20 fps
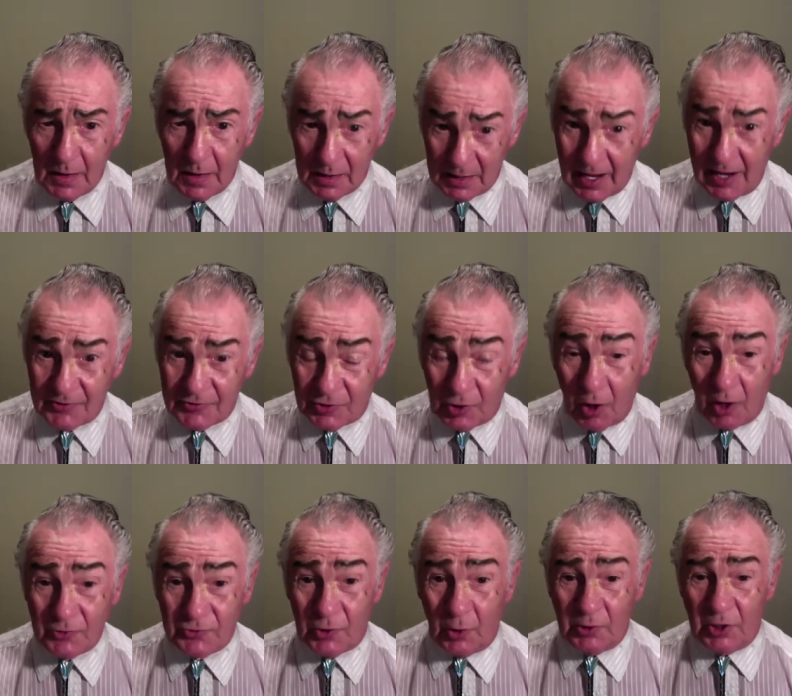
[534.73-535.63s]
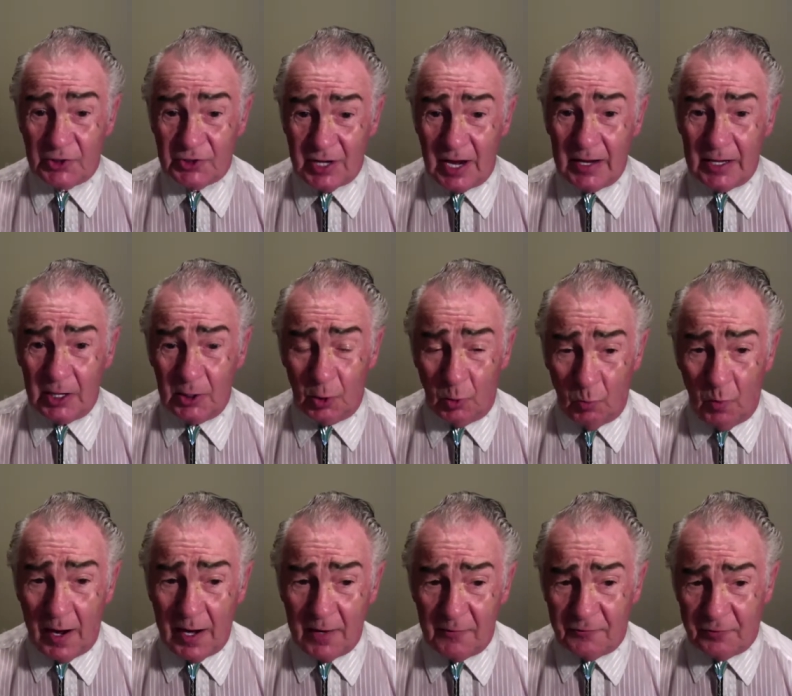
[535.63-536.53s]
Yes, God's going to take it
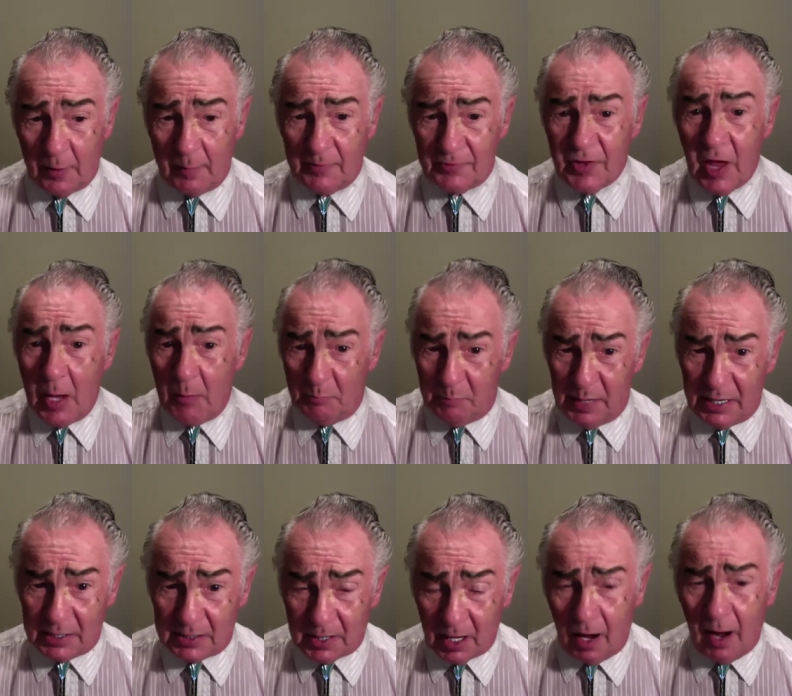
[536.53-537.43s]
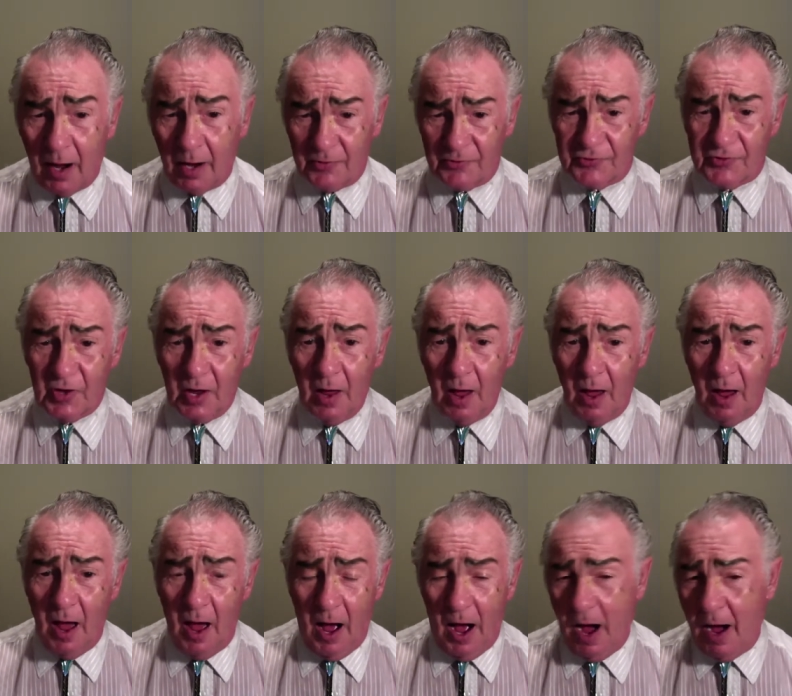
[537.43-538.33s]
away from us because
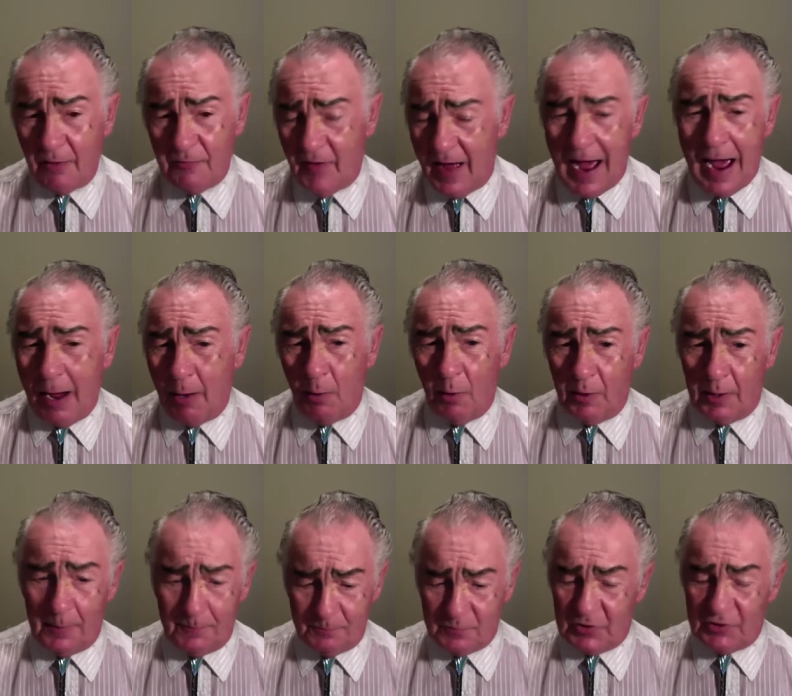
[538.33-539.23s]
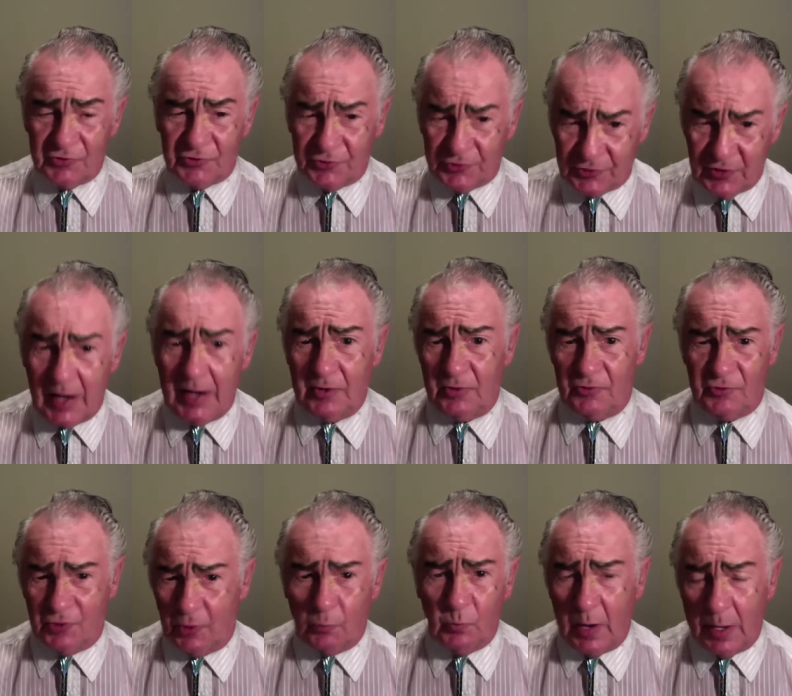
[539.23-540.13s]
of our sins
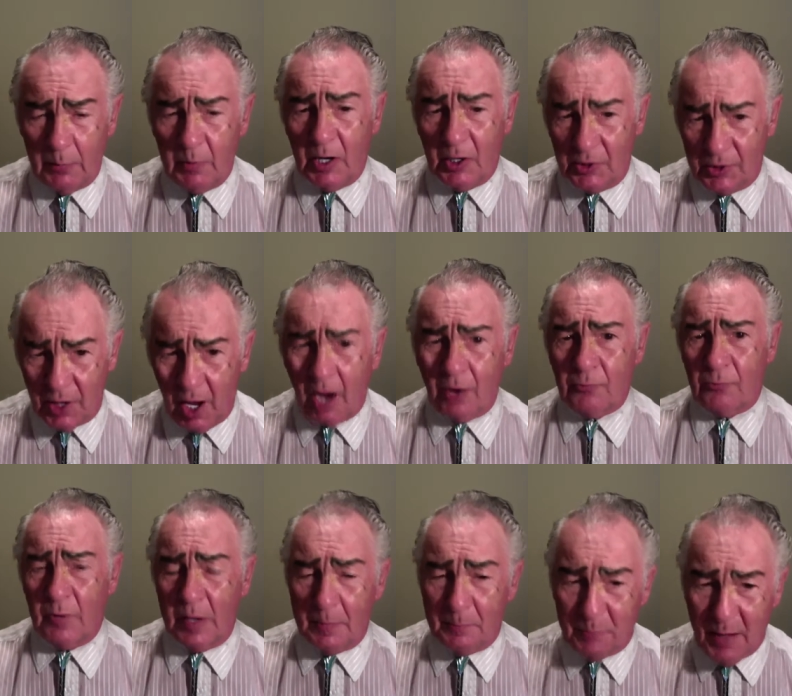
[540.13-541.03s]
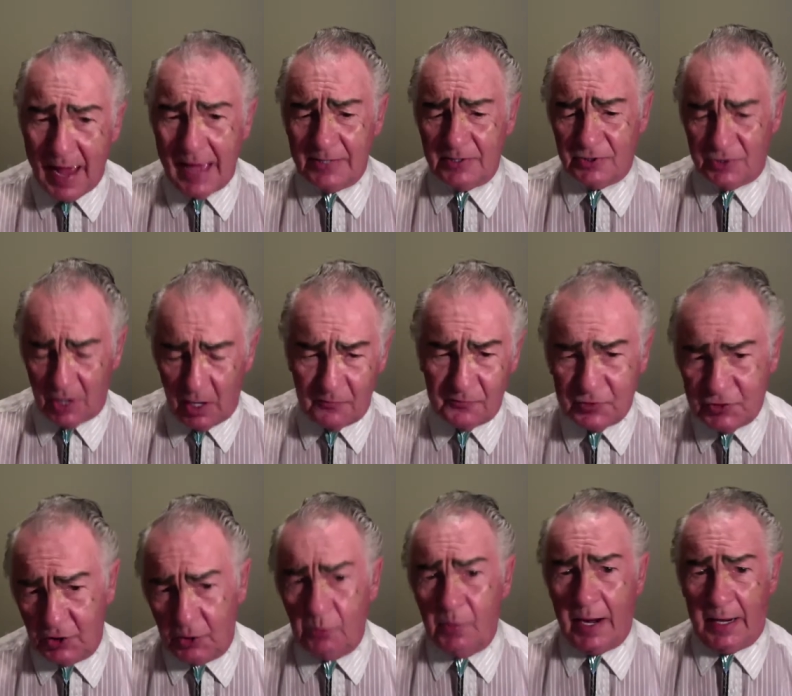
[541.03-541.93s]
that we will not repent of
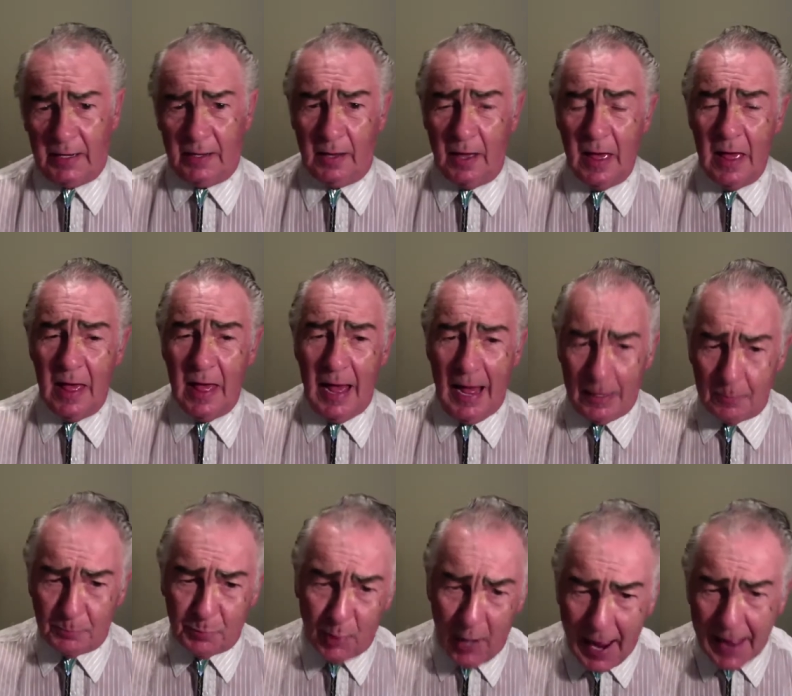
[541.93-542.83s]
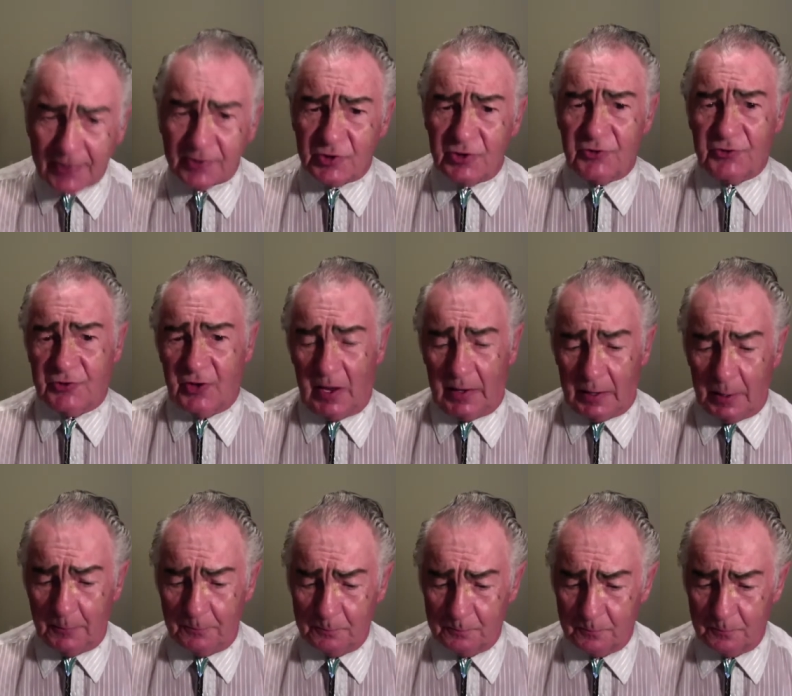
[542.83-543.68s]
doing and practicing,